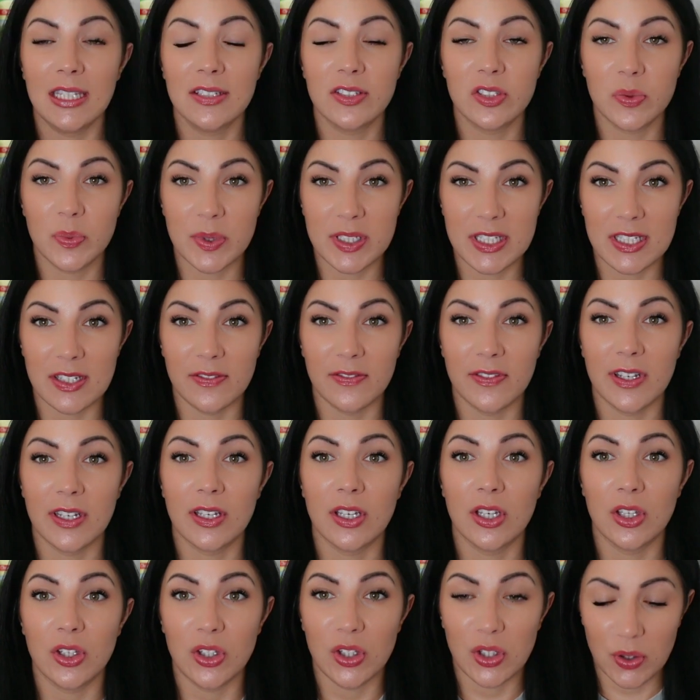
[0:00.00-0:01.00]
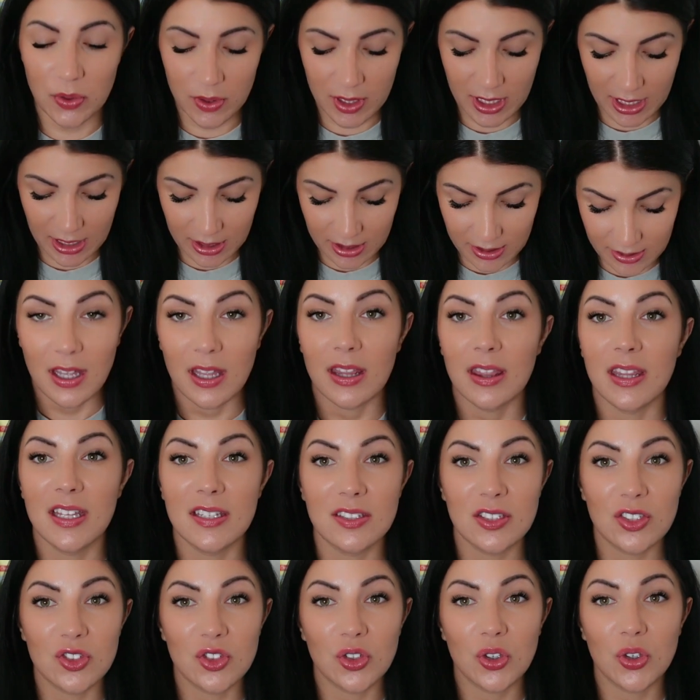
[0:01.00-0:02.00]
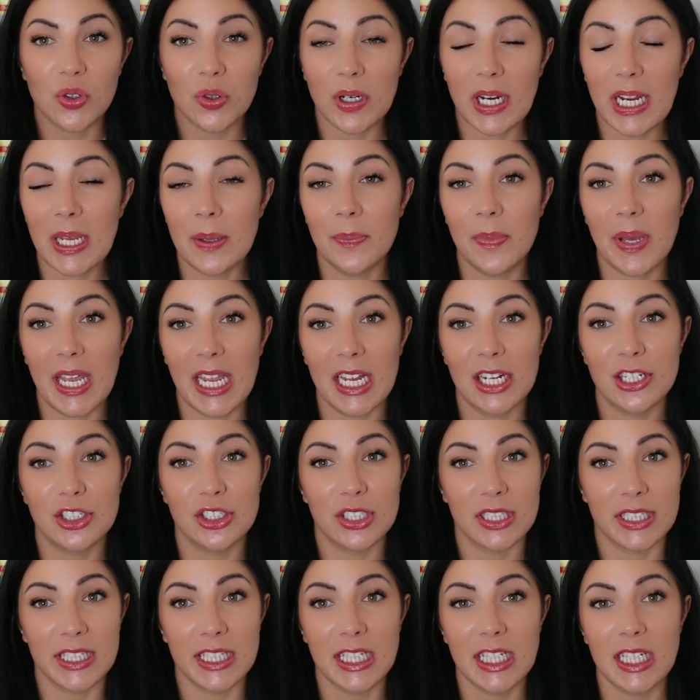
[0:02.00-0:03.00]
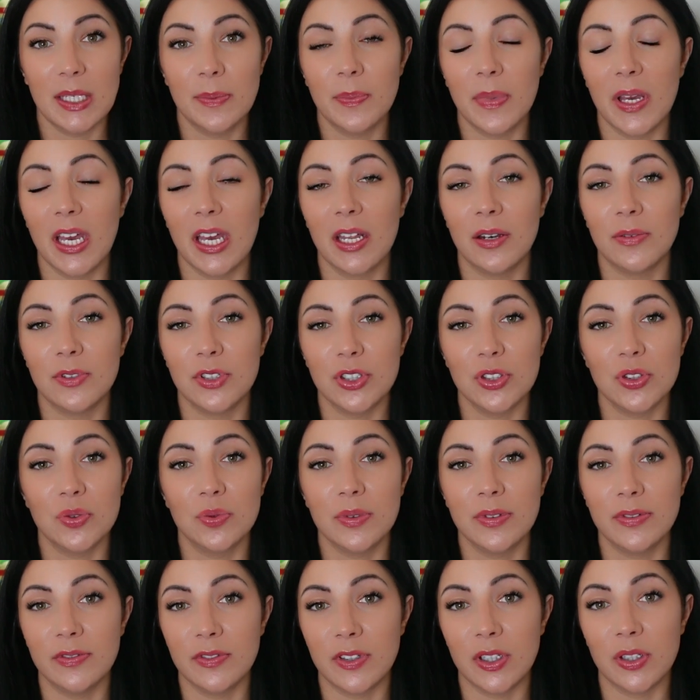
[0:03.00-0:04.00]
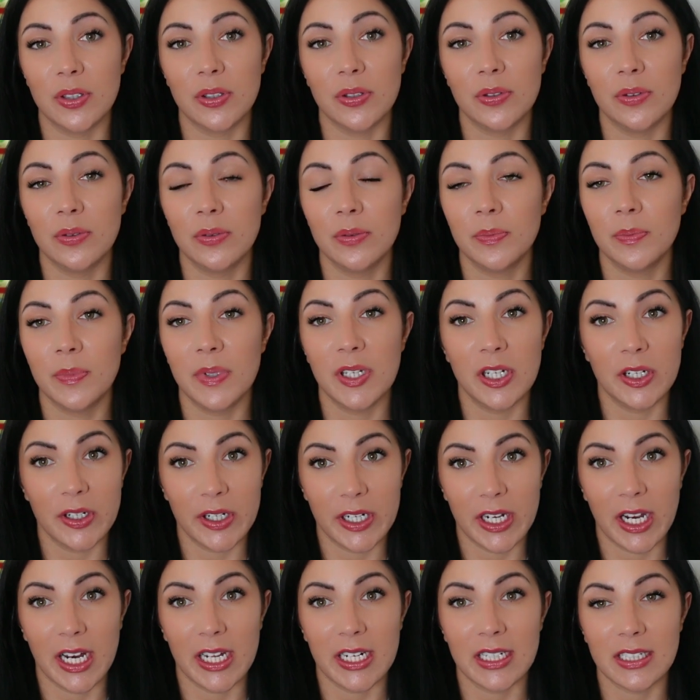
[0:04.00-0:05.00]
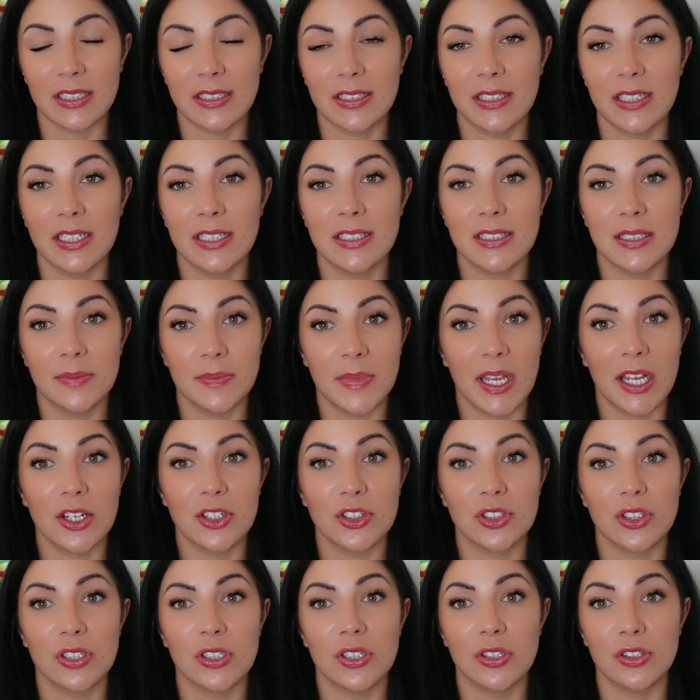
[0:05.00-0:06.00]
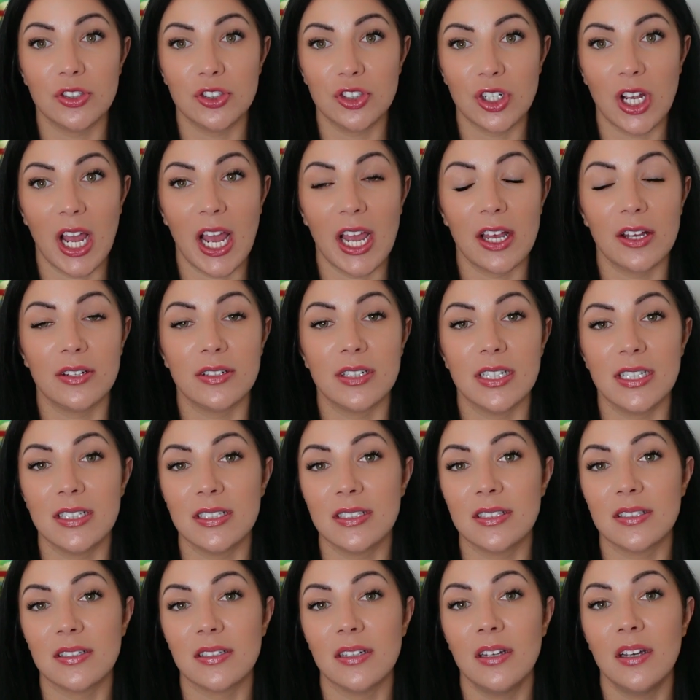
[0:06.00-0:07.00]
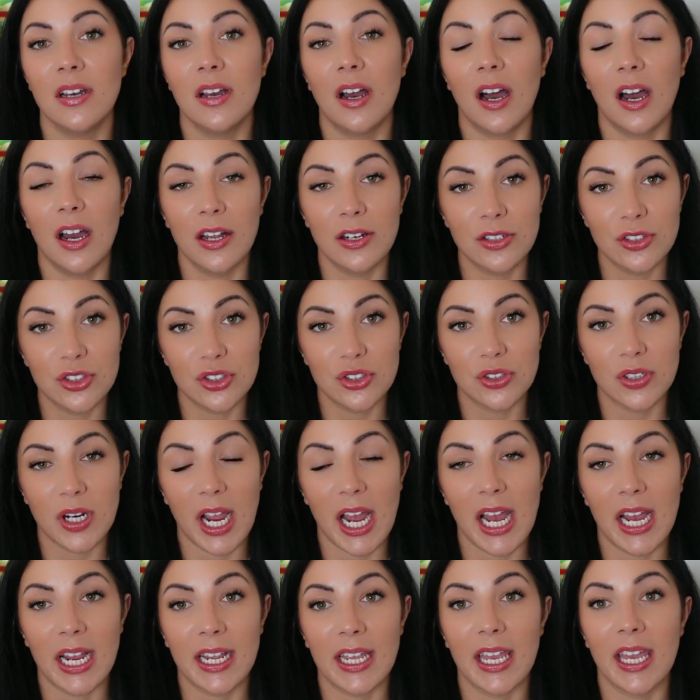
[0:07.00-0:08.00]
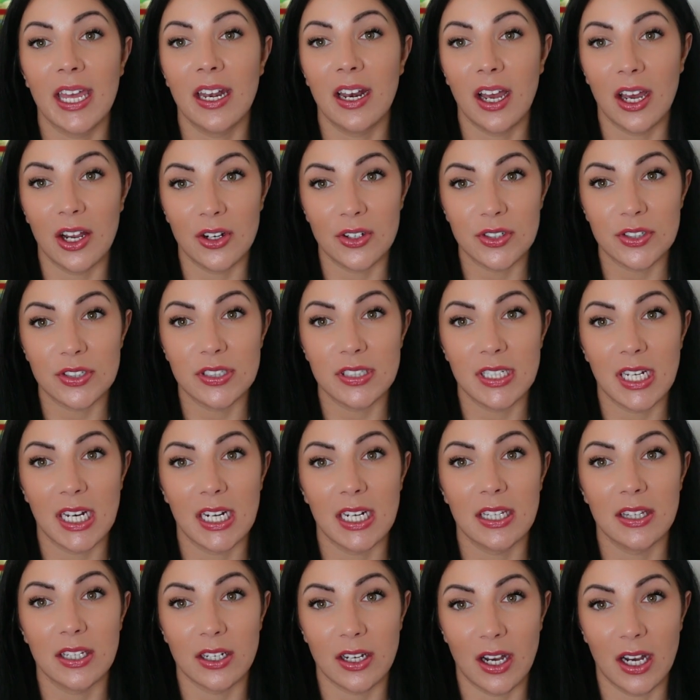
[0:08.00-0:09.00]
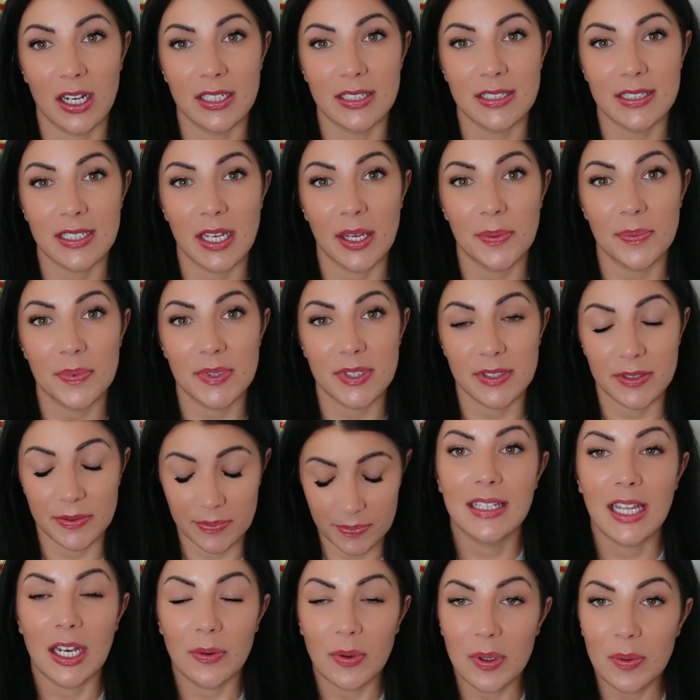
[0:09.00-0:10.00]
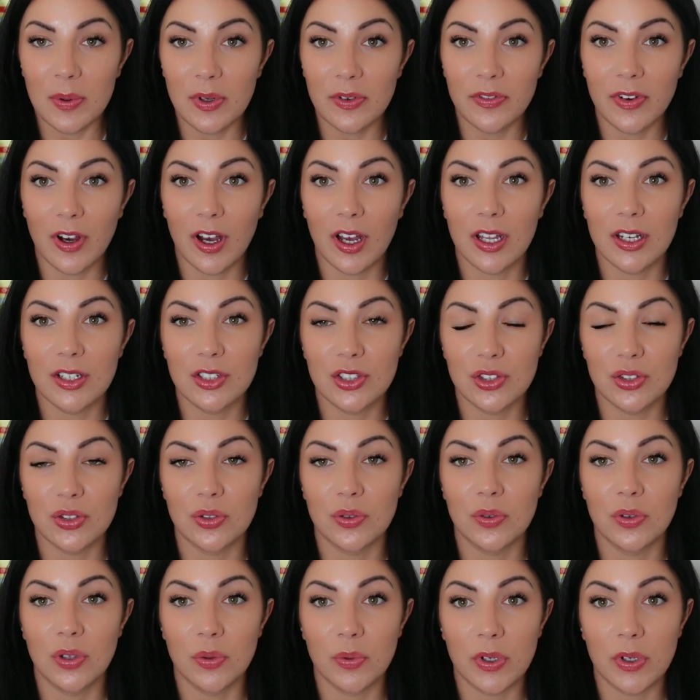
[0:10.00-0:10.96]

the specific unit. This is a great page to keep and just review periodically to make sure your child is on track and understanding the concepts. Then we move on to the